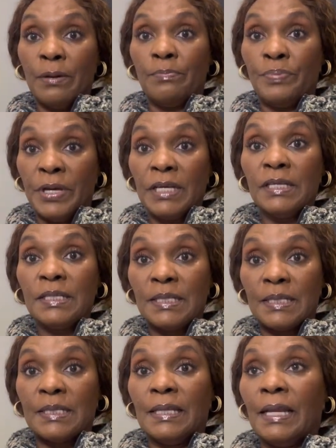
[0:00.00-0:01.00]

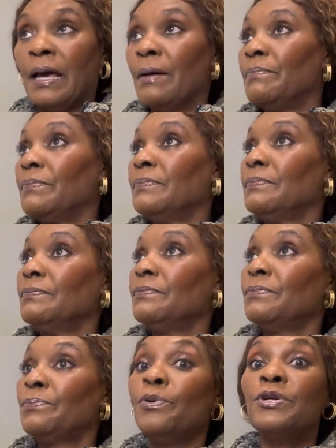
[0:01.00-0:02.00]
bills,
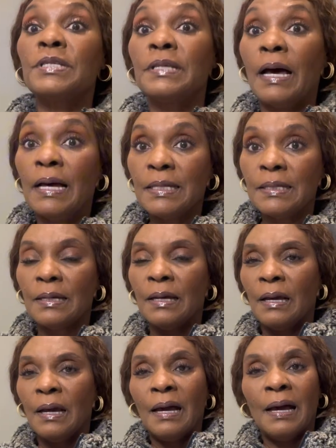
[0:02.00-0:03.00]
posters?
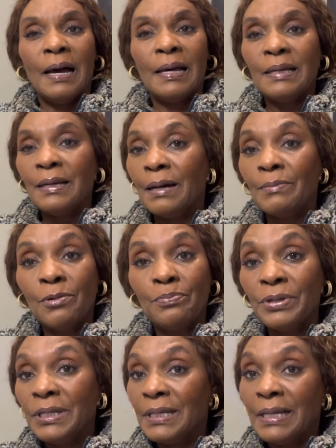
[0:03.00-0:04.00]
I said, I'm not
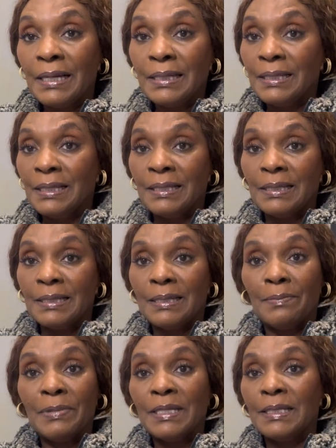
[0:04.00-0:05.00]
printing anything, Sister
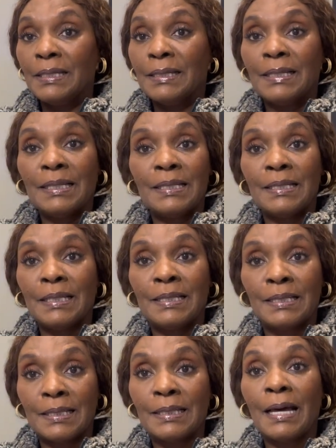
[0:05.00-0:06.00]
Blessing. This
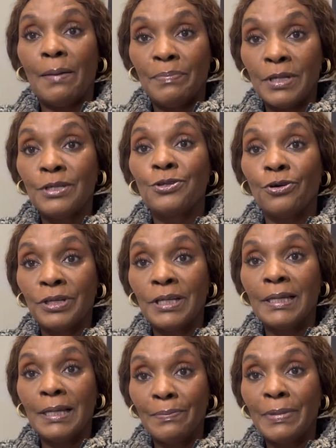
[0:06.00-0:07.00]
is happening
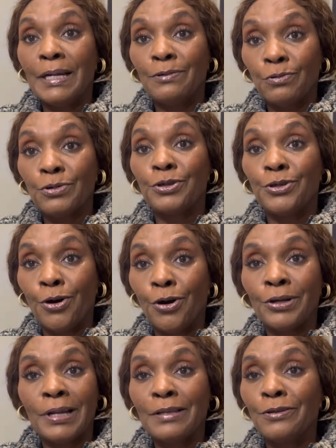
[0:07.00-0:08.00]
suddenly. Bennett was young.
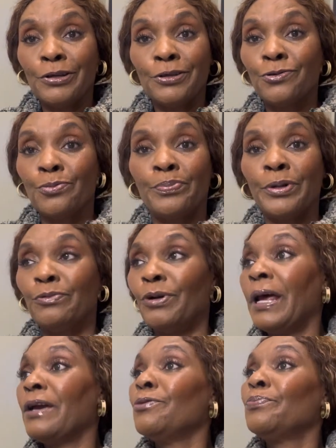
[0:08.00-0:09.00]
There's nothing to print. What
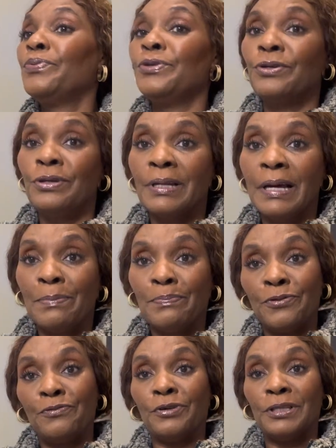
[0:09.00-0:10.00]
are you going to put on there?
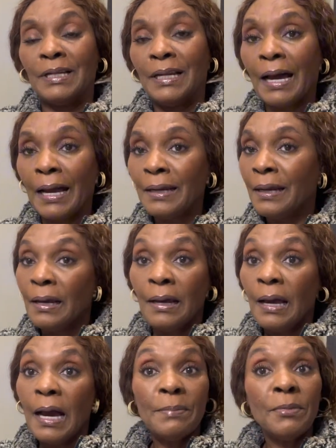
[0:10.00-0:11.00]
Put 49.
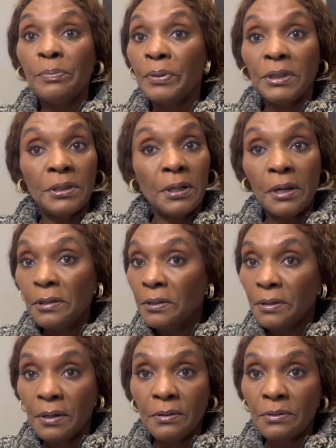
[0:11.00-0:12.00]
I'm not printing
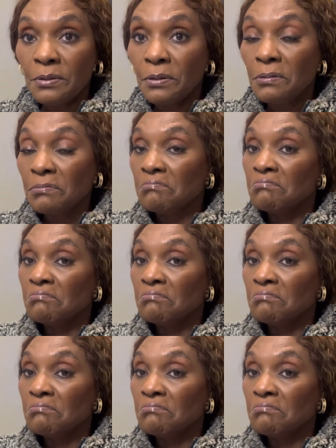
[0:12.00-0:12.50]
anything. So,